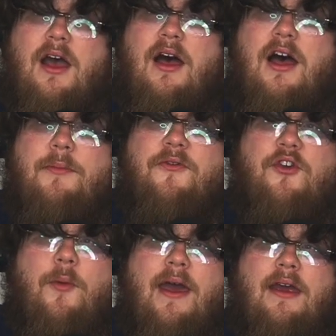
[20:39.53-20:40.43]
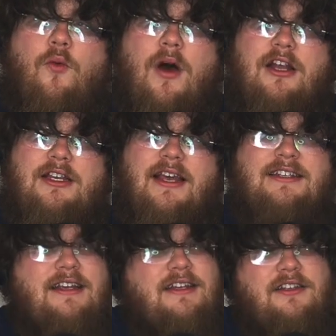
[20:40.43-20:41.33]
If you go back and watch it, like
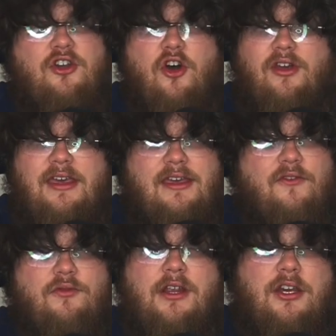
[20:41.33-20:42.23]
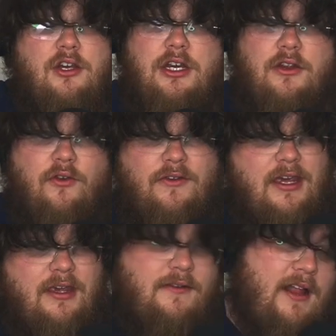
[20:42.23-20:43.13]
I said, as an adult, he is really cooking those
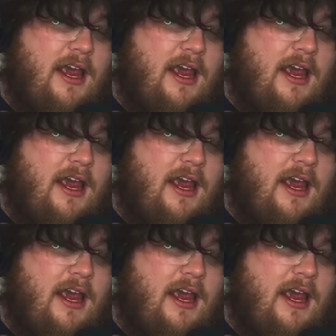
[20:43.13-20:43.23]
kids.